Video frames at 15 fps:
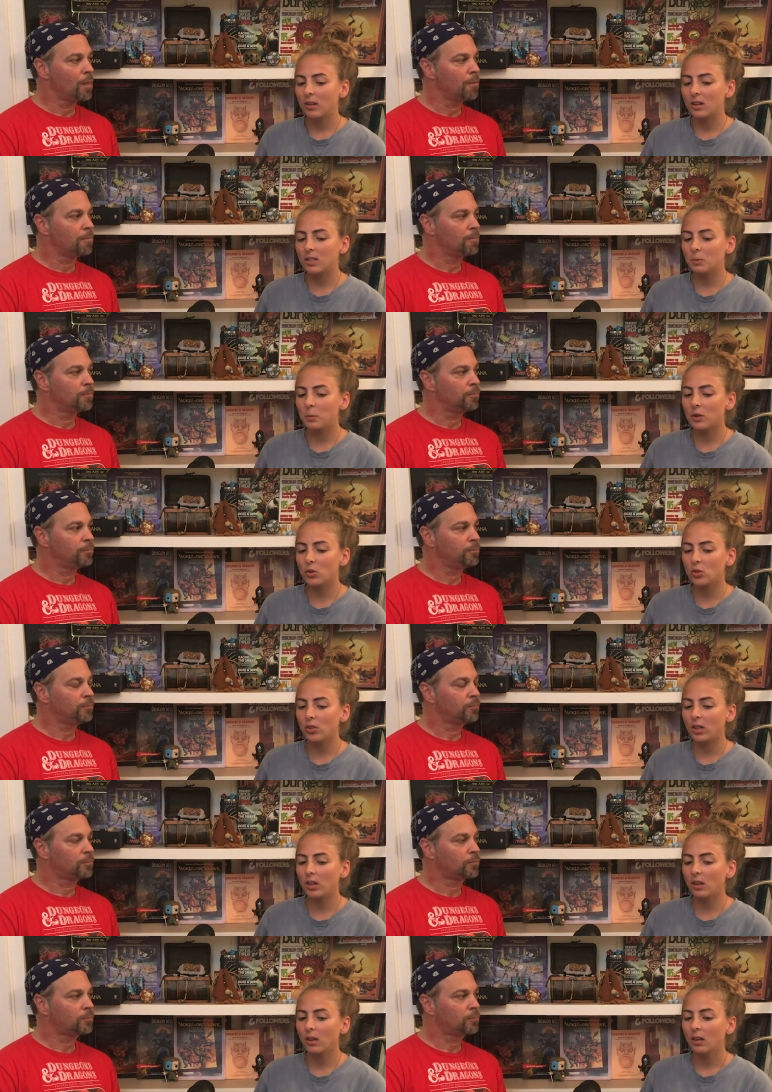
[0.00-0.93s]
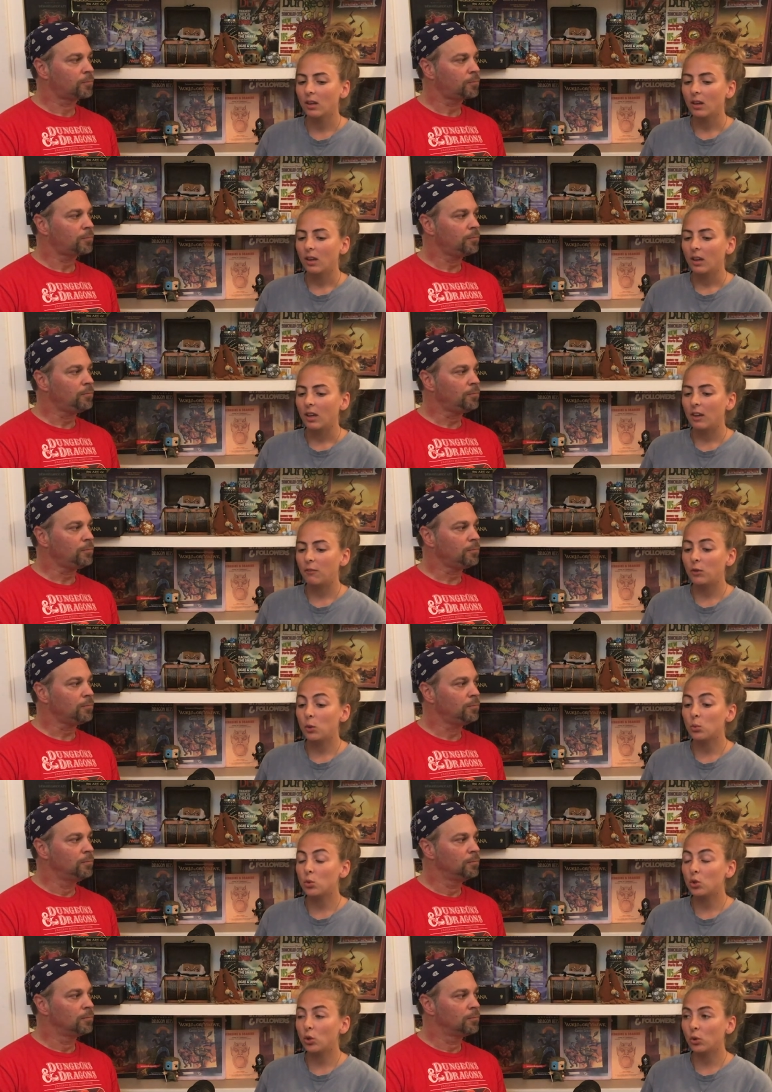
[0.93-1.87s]
Speaker 1: especially if
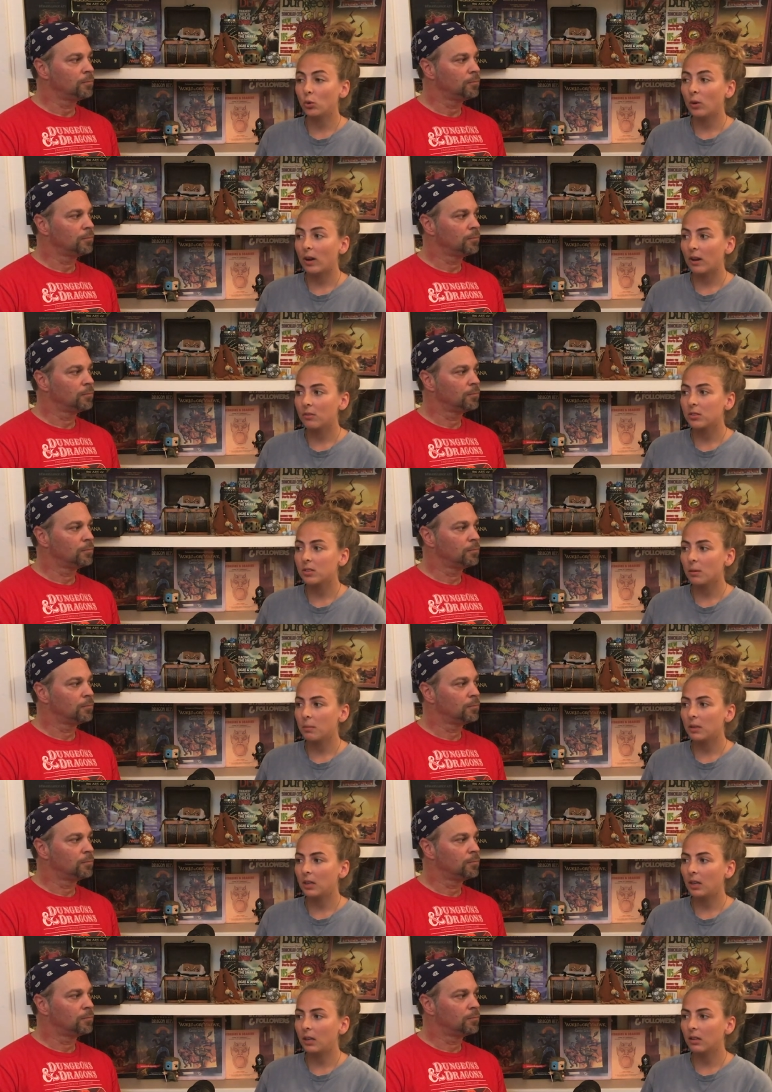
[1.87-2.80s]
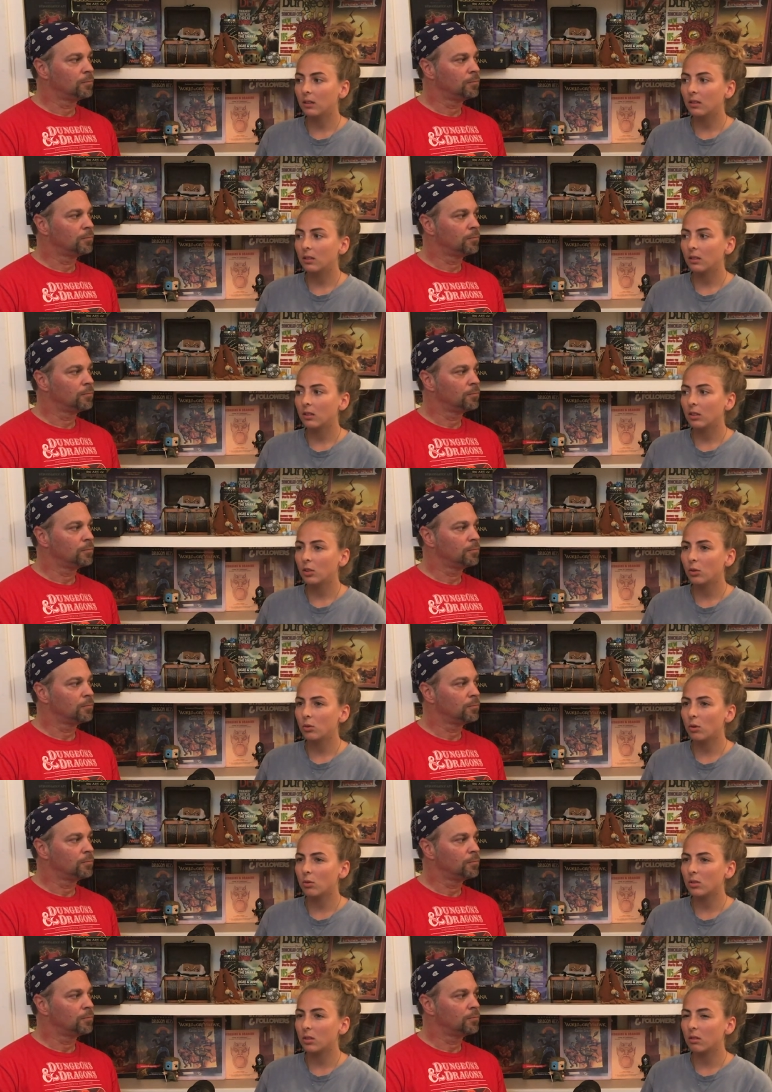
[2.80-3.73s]
you do have somebody who
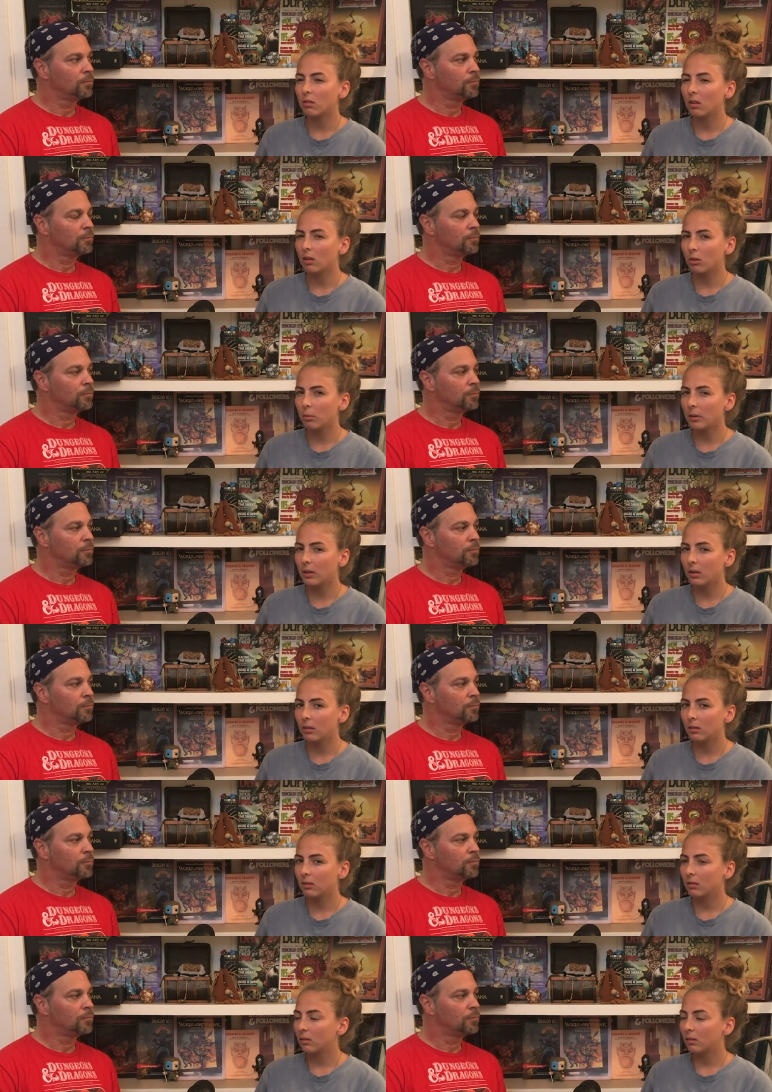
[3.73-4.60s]
knows a little bit.